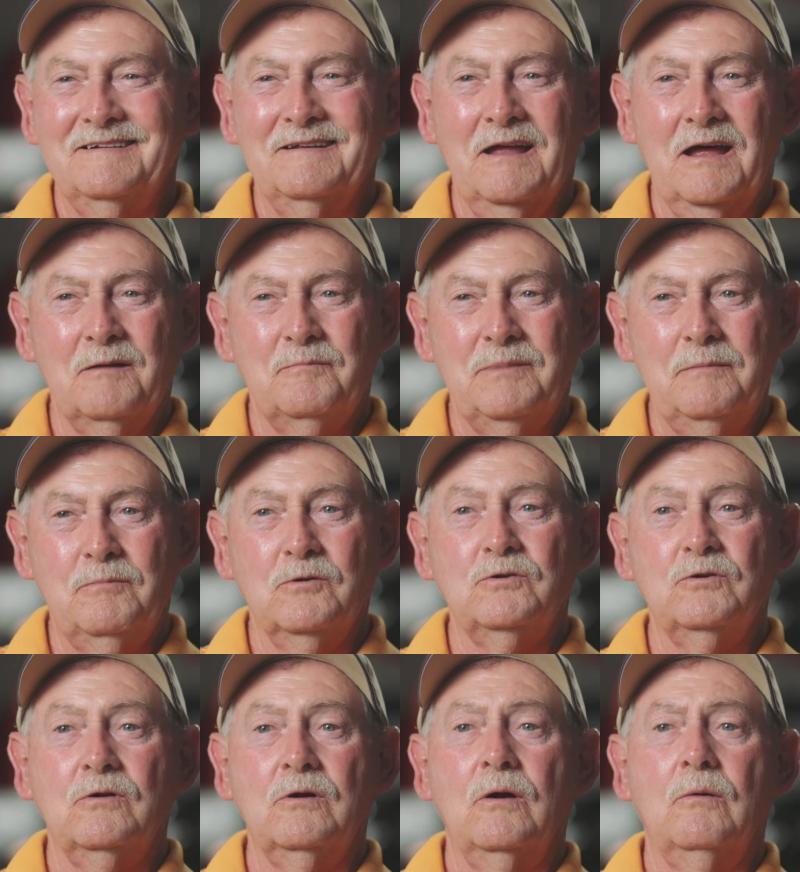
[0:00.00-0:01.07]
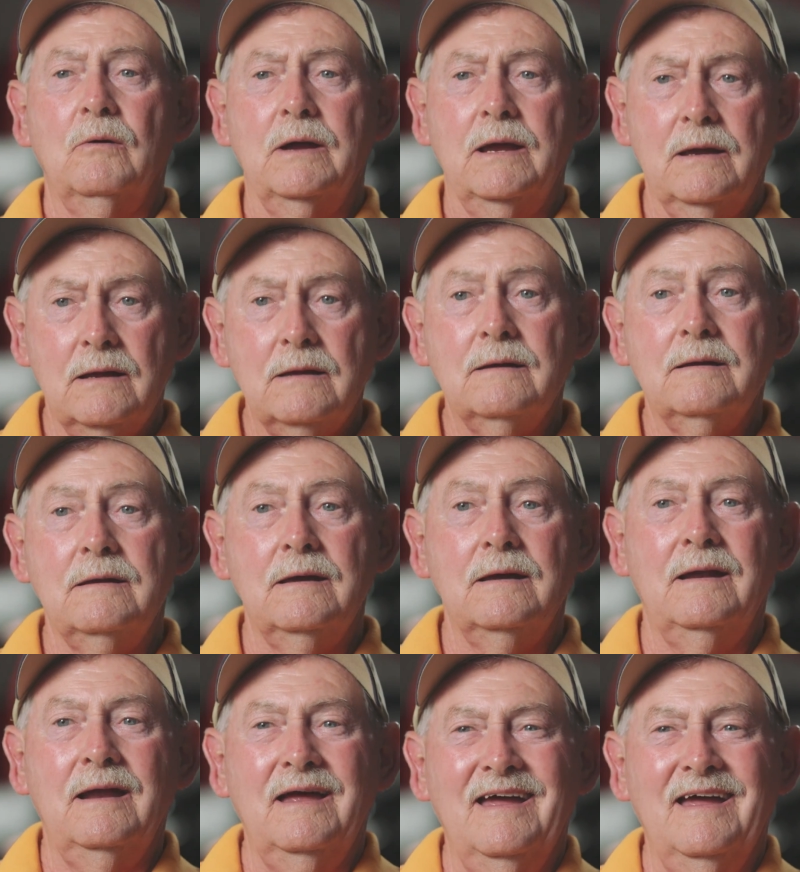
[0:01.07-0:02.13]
a lot of people to annoy. Yeah.